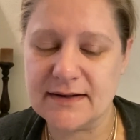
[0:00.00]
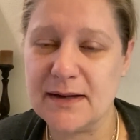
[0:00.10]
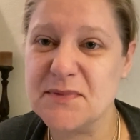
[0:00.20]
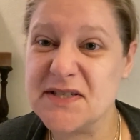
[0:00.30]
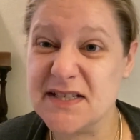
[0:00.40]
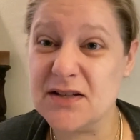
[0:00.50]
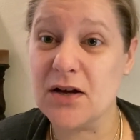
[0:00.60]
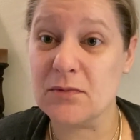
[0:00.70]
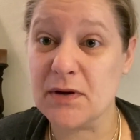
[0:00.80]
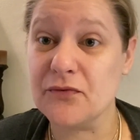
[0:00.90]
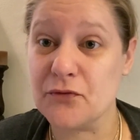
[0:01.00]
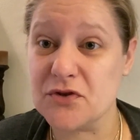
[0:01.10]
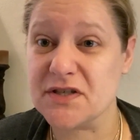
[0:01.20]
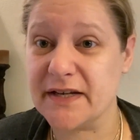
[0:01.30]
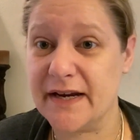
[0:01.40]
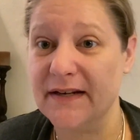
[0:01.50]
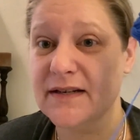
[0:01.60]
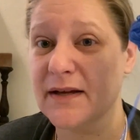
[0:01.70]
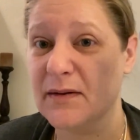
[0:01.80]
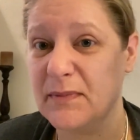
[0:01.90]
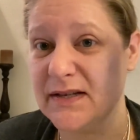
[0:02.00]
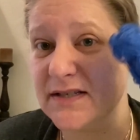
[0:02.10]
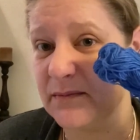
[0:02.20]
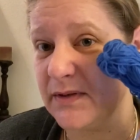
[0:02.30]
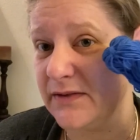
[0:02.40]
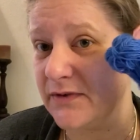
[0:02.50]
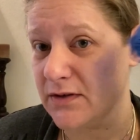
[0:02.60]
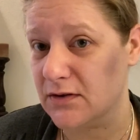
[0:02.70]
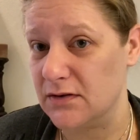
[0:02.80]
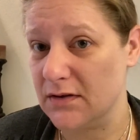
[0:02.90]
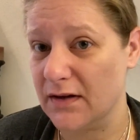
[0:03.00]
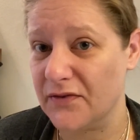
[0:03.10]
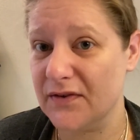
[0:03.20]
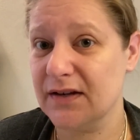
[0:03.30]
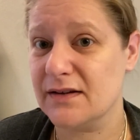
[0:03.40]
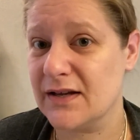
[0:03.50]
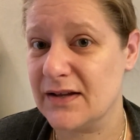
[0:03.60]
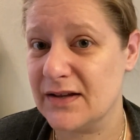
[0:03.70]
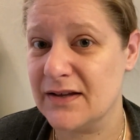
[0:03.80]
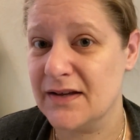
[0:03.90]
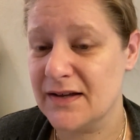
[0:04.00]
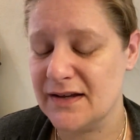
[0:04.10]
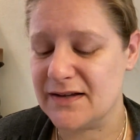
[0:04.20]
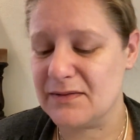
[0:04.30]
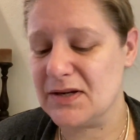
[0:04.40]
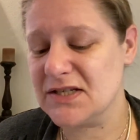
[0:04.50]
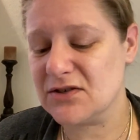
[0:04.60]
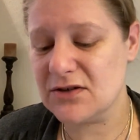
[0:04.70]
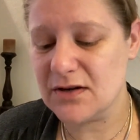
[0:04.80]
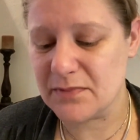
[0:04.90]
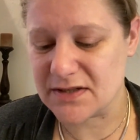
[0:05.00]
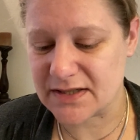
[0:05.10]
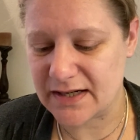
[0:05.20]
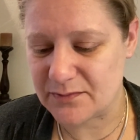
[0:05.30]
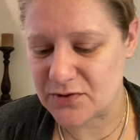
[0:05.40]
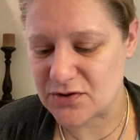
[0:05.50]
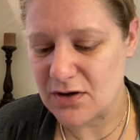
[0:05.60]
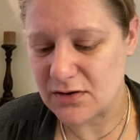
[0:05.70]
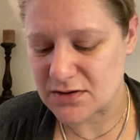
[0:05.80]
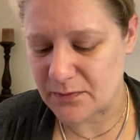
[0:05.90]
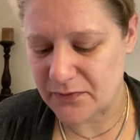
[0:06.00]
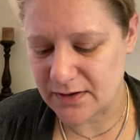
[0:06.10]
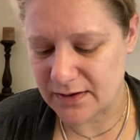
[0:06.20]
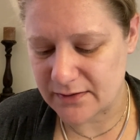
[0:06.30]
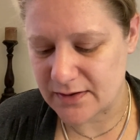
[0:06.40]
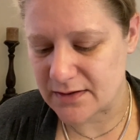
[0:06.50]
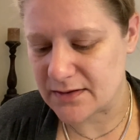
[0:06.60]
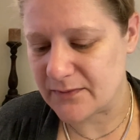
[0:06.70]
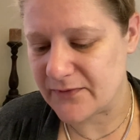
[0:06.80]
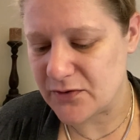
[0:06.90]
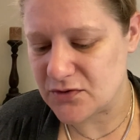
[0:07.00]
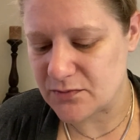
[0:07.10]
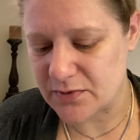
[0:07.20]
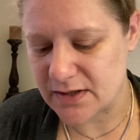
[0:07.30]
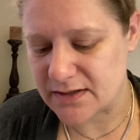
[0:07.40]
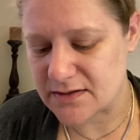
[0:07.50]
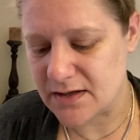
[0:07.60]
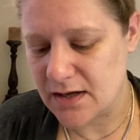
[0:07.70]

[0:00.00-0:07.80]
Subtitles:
I'm still on my first skein. Amazing, believe it or not. I think it's gonna be a skein per sock or something like that. I'm very surprised.